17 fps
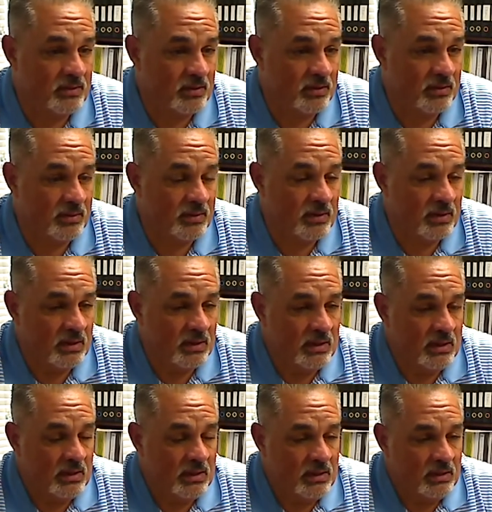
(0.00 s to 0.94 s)
during
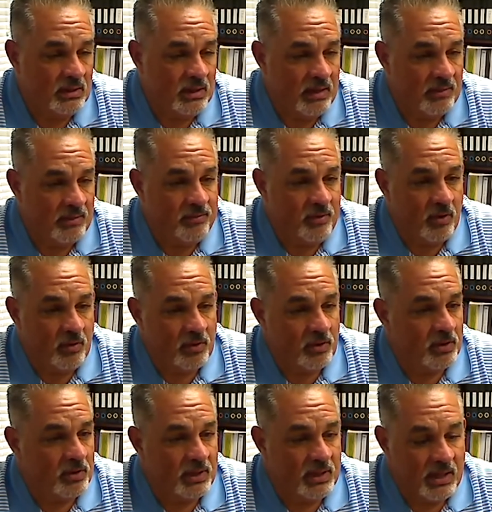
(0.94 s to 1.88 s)
landfall of
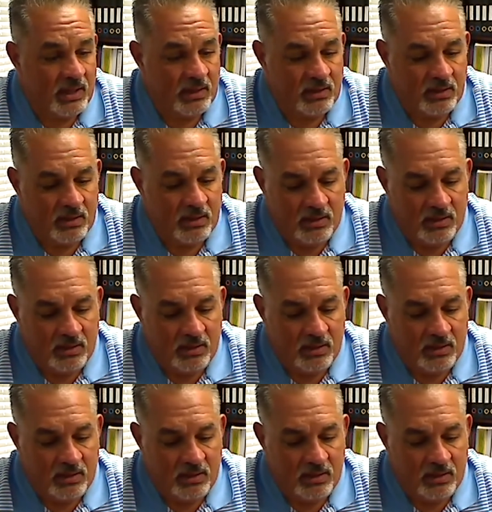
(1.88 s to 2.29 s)
the hurricane.